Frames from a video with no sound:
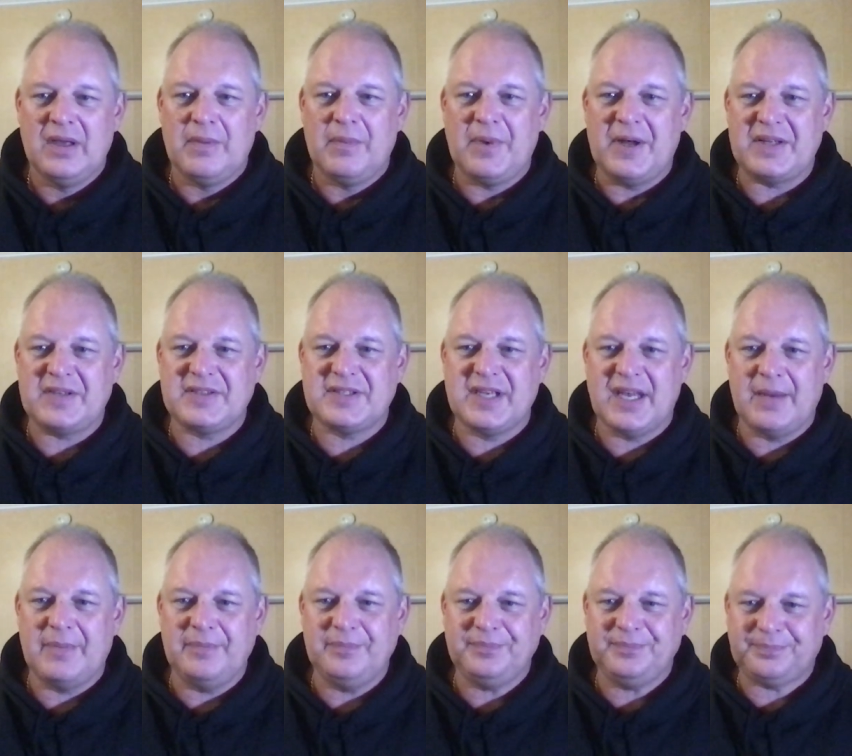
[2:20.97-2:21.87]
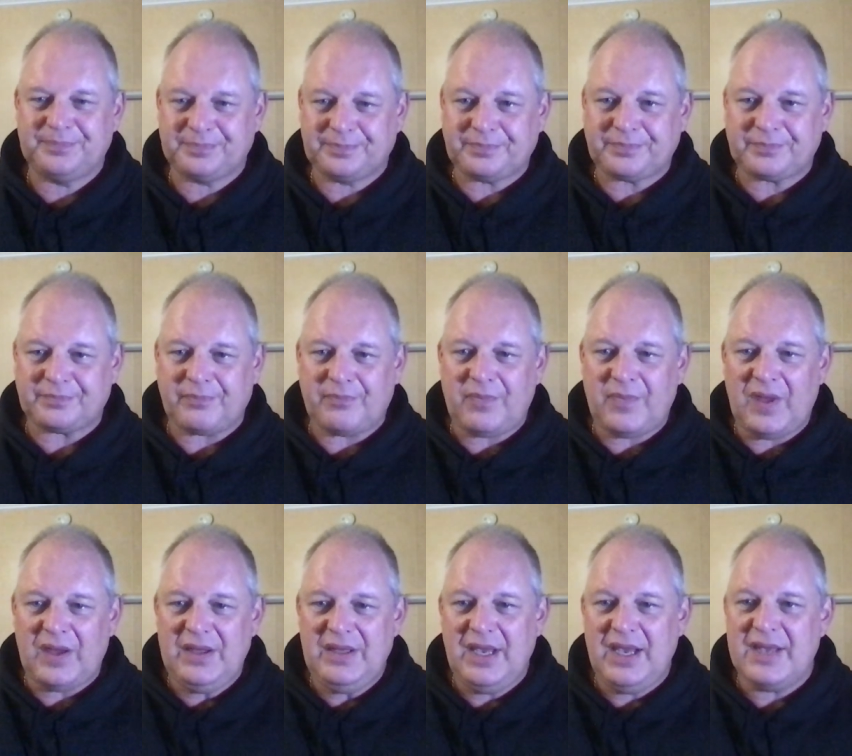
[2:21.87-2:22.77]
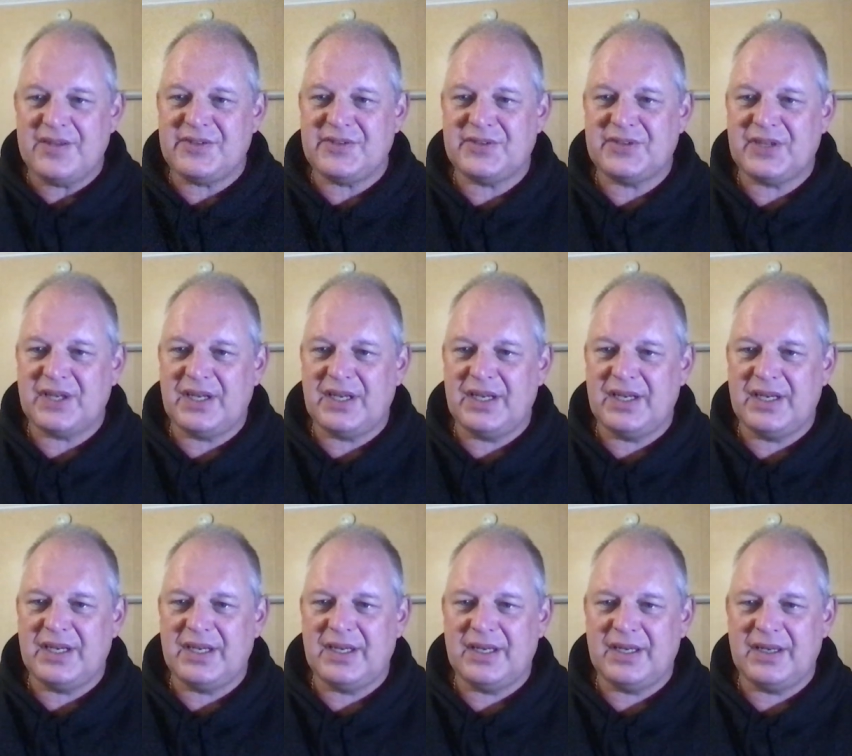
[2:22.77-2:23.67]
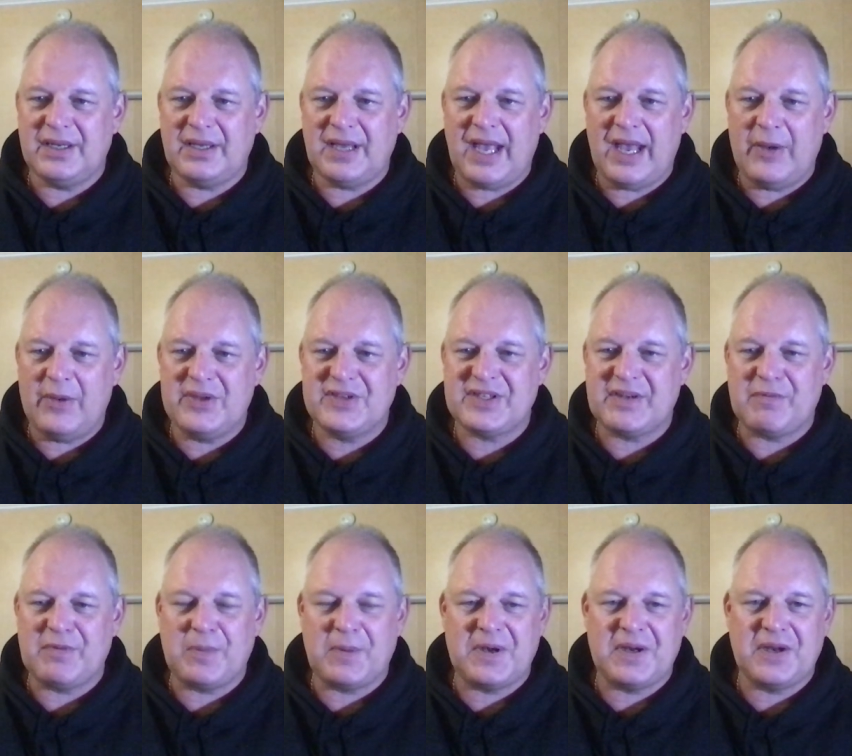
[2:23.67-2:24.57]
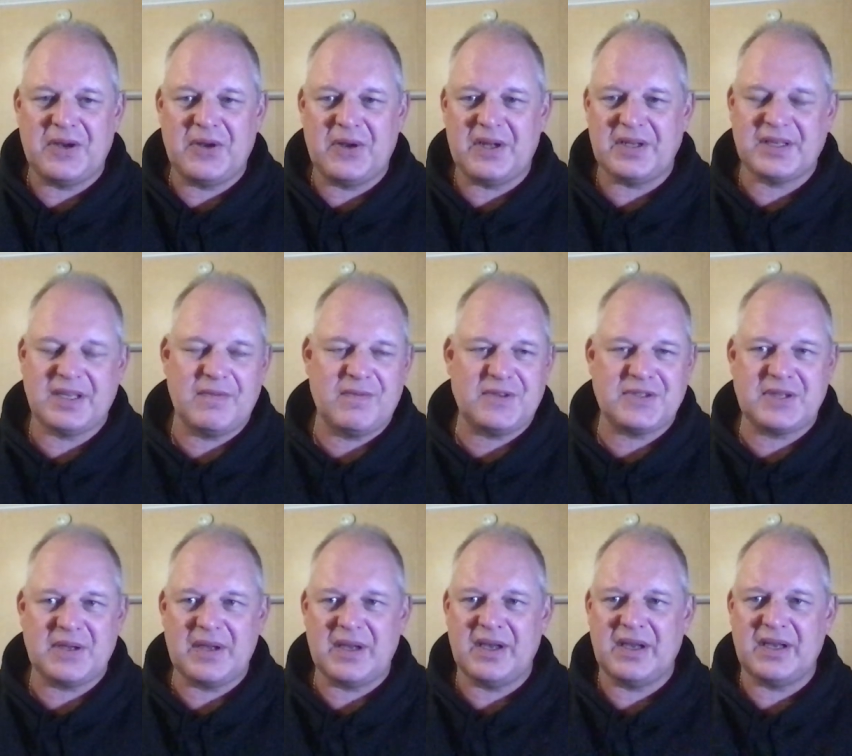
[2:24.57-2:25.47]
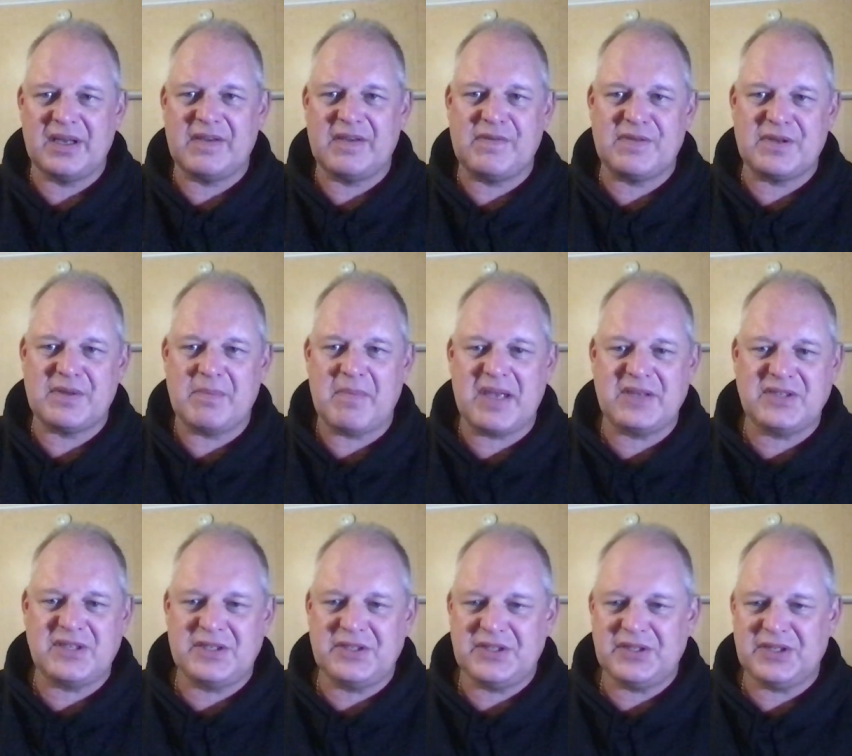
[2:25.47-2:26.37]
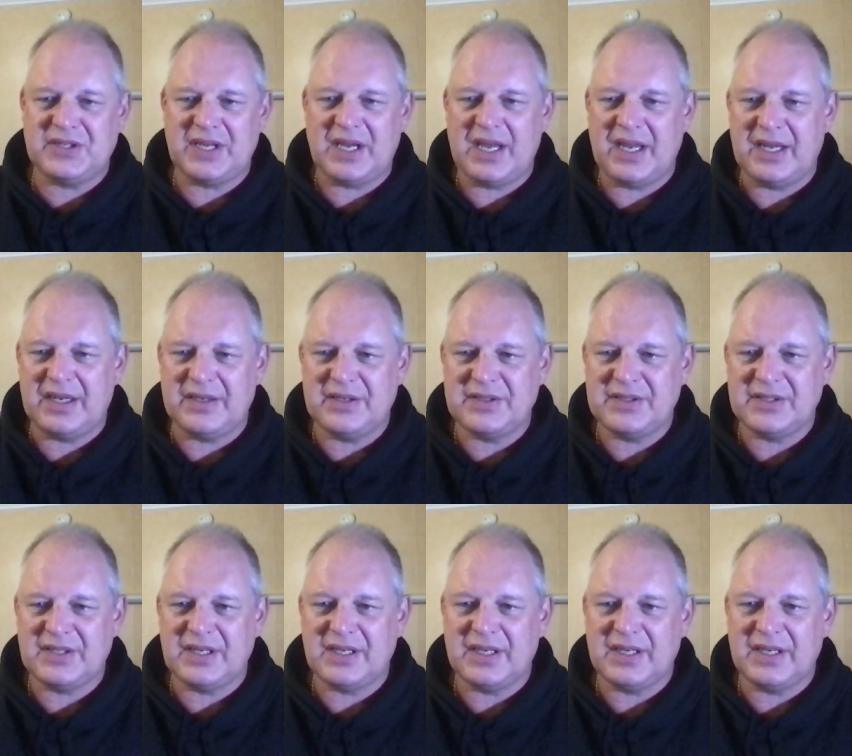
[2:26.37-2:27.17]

But yes, how is everybody tonight? Give us a message, and